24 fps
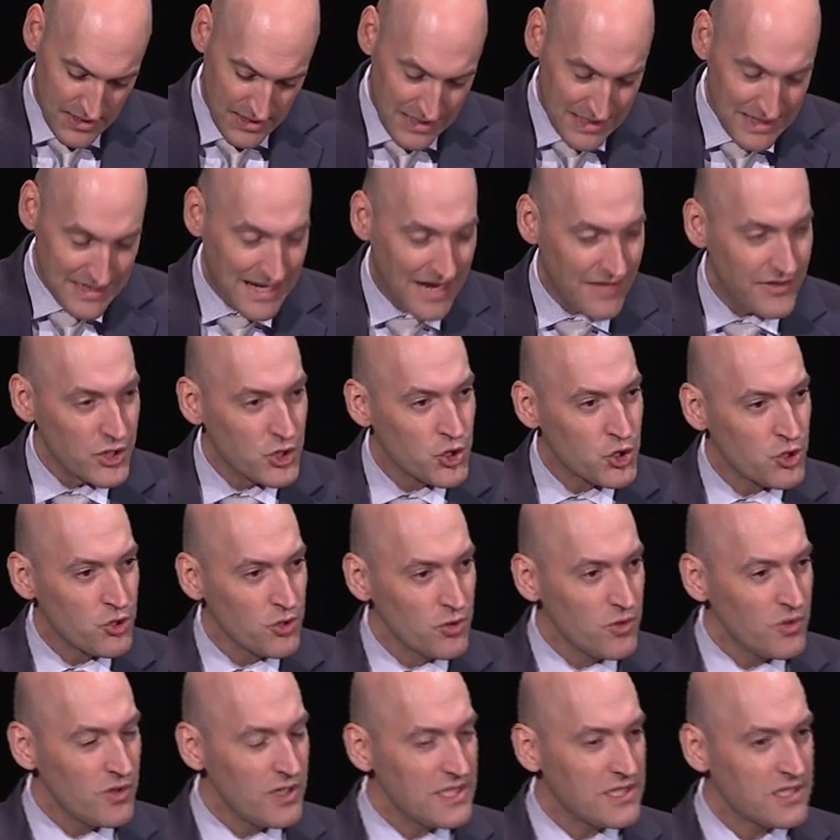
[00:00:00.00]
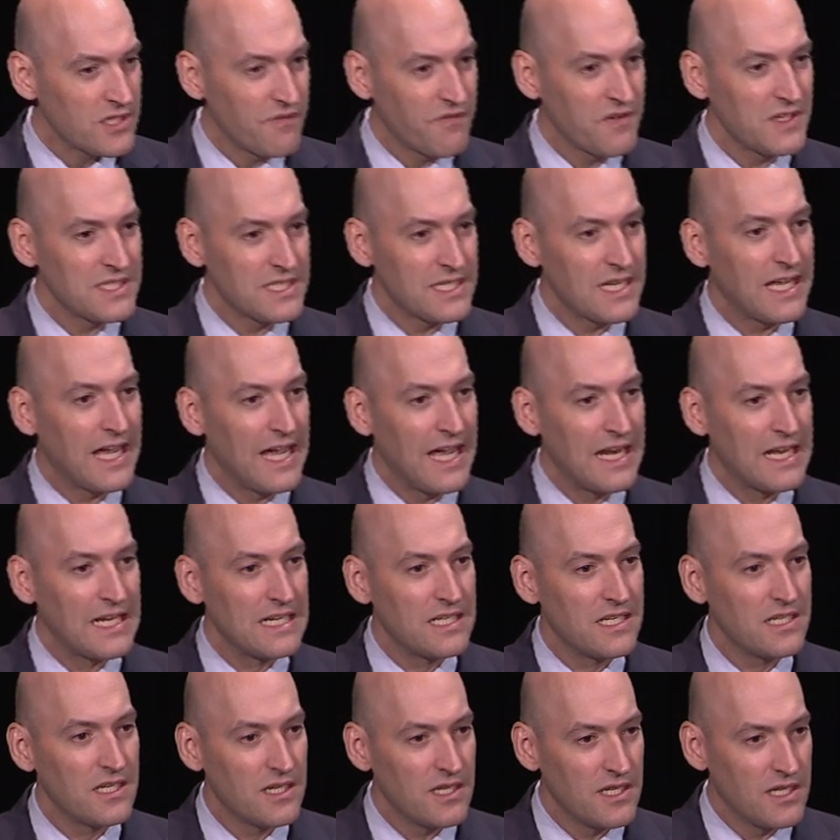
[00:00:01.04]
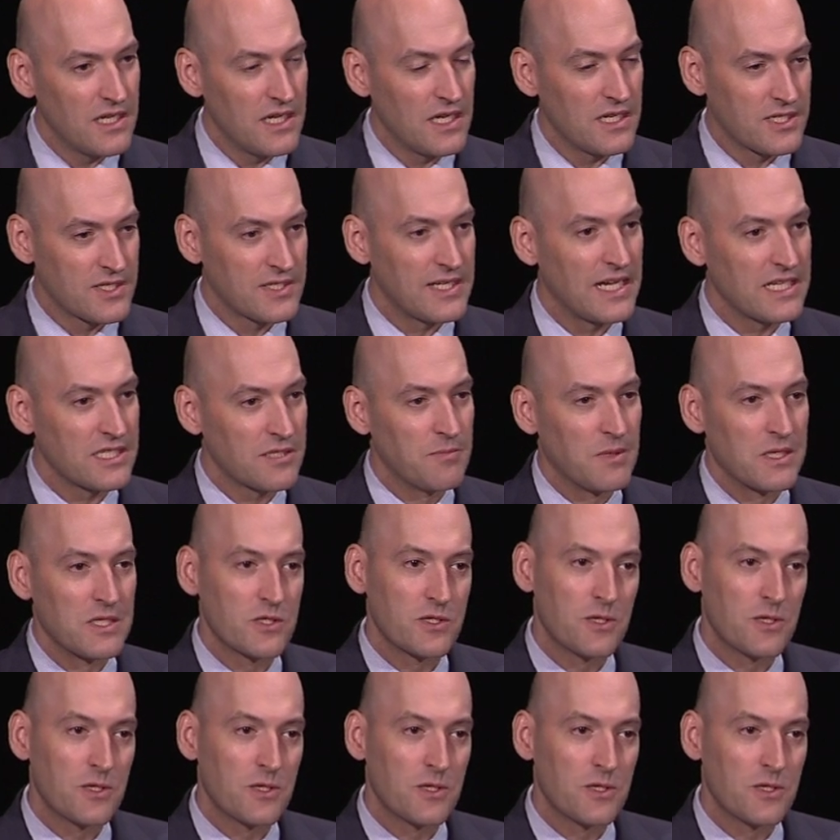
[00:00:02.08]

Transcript: Now, the truly sophisticated assessments,